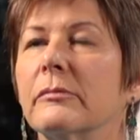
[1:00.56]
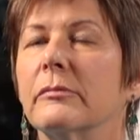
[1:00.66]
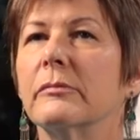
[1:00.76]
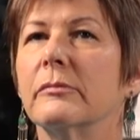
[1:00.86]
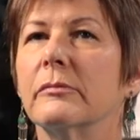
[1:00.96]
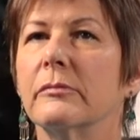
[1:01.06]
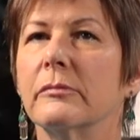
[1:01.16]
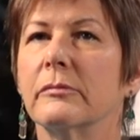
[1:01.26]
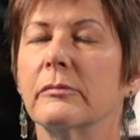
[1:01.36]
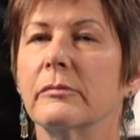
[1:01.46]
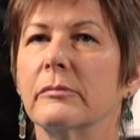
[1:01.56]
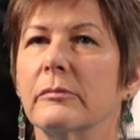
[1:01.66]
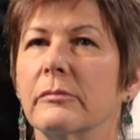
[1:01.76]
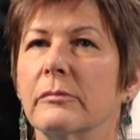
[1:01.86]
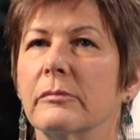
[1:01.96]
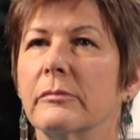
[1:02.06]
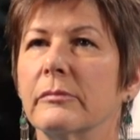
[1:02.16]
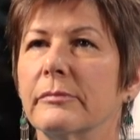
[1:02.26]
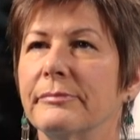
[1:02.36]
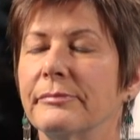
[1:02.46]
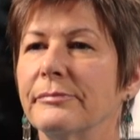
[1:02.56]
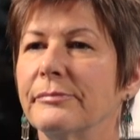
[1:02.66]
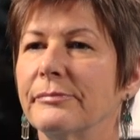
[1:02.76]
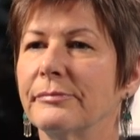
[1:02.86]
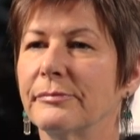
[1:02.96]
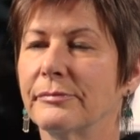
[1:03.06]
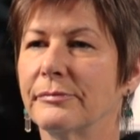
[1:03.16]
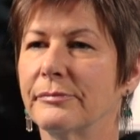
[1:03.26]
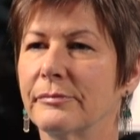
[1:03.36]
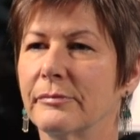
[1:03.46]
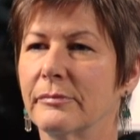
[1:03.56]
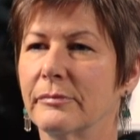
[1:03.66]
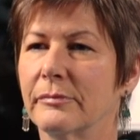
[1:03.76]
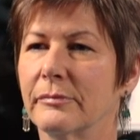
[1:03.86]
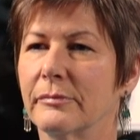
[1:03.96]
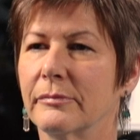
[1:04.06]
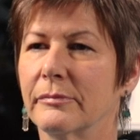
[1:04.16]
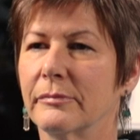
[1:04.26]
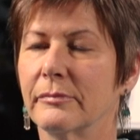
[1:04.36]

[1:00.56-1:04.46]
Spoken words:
The person shown says nothing.